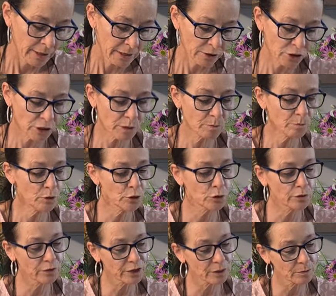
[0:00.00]
I just
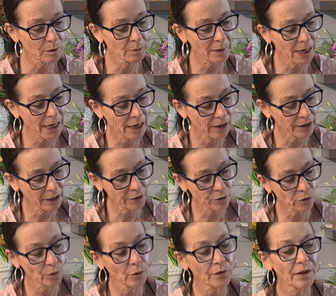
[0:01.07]
manoeuvred them about and I
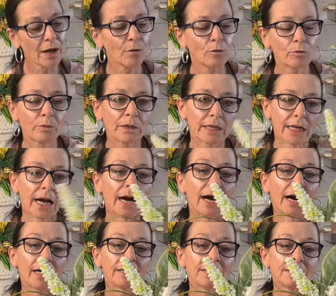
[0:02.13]
thought, well, that would be
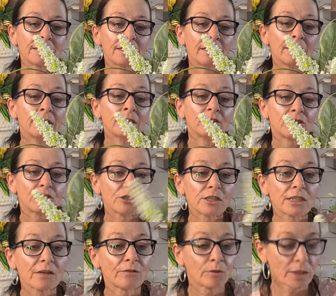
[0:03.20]
nice.
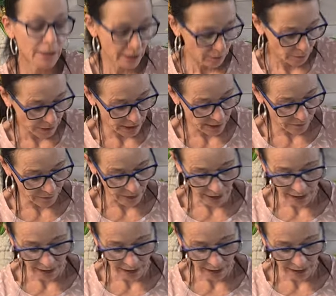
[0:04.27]
Just have a little bit of